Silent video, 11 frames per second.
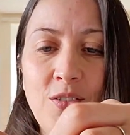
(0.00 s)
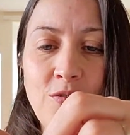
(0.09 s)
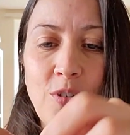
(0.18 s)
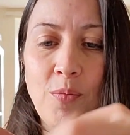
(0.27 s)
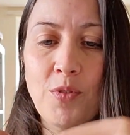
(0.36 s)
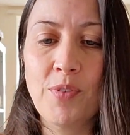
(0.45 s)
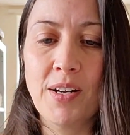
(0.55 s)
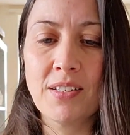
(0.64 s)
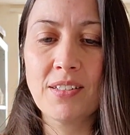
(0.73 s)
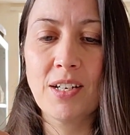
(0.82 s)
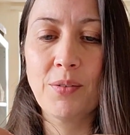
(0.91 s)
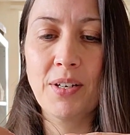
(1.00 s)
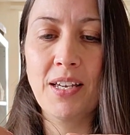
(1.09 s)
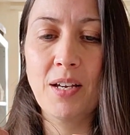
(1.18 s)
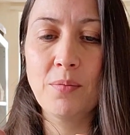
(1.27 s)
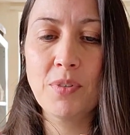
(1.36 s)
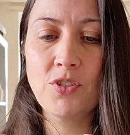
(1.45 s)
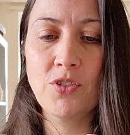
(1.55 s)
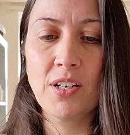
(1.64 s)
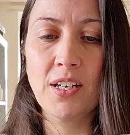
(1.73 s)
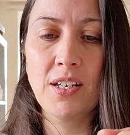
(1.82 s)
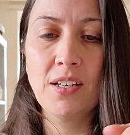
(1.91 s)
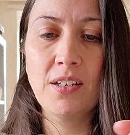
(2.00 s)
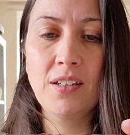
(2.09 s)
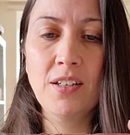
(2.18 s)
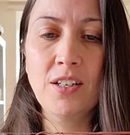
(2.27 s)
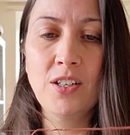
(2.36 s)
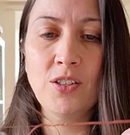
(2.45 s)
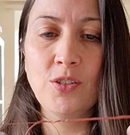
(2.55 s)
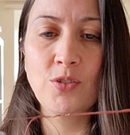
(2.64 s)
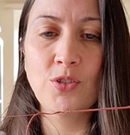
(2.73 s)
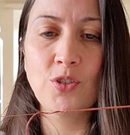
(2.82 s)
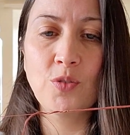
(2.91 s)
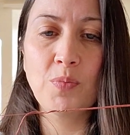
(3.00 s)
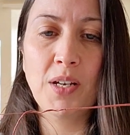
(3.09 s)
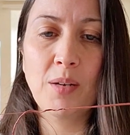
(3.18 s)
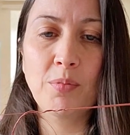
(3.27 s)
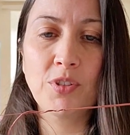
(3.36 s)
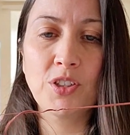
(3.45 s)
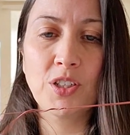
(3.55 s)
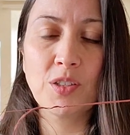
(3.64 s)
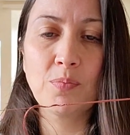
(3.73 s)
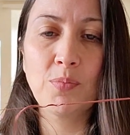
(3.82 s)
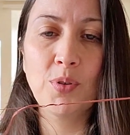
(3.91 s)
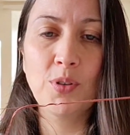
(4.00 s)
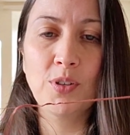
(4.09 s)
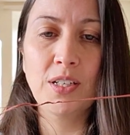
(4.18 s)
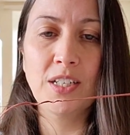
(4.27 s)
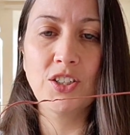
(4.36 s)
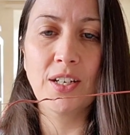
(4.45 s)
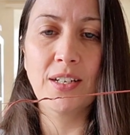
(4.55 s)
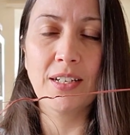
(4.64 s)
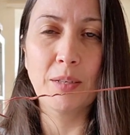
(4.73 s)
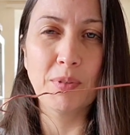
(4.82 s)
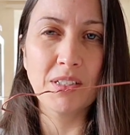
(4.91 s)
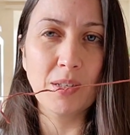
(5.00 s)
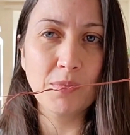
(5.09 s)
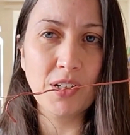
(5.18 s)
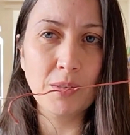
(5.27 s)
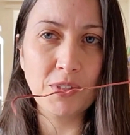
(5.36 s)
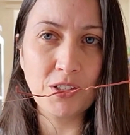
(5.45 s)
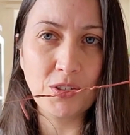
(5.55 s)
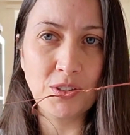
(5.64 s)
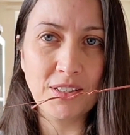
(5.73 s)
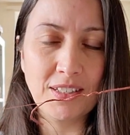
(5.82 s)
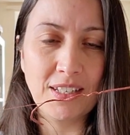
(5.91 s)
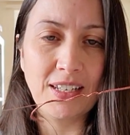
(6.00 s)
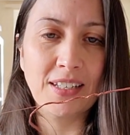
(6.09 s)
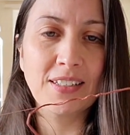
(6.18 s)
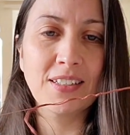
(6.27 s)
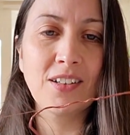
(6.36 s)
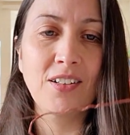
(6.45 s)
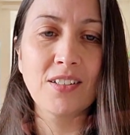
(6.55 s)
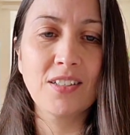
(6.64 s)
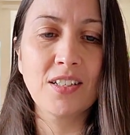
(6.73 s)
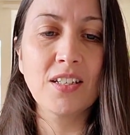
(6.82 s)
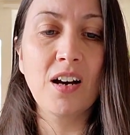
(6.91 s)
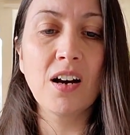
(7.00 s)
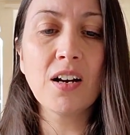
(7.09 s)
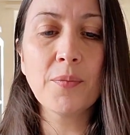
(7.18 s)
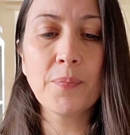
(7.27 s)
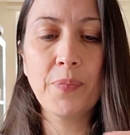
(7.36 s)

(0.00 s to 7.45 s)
from the rest. Now it can be tricky. You should be able to just pull it gently, but sometimes, as you can see, it starts to tug,